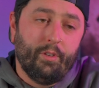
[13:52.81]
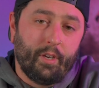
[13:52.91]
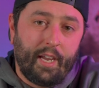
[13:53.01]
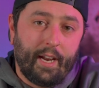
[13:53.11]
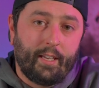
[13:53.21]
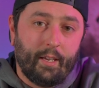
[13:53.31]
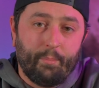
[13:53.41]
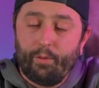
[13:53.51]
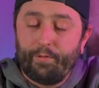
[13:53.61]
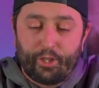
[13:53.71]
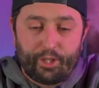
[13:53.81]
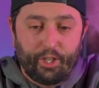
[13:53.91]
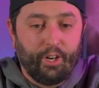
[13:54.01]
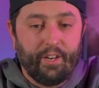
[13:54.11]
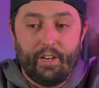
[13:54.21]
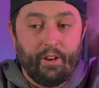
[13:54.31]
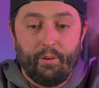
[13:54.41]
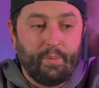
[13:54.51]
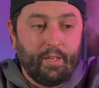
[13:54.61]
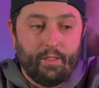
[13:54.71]
you can get a gimbal for sure, and it'll
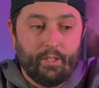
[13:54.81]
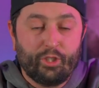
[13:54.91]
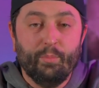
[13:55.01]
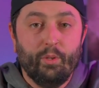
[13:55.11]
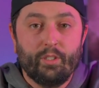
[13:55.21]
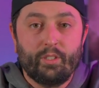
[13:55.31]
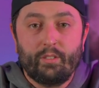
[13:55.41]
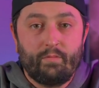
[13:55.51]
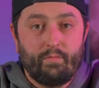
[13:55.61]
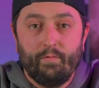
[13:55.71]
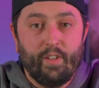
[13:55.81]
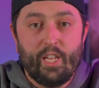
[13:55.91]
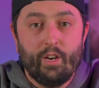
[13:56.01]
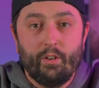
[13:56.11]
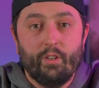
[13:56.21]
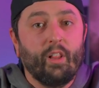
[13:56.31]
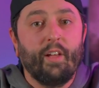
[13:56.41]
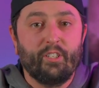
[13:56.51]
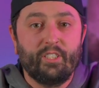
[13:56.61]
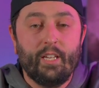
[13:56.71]
be the smoothest video you'll
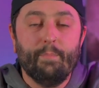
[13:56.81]
ever see,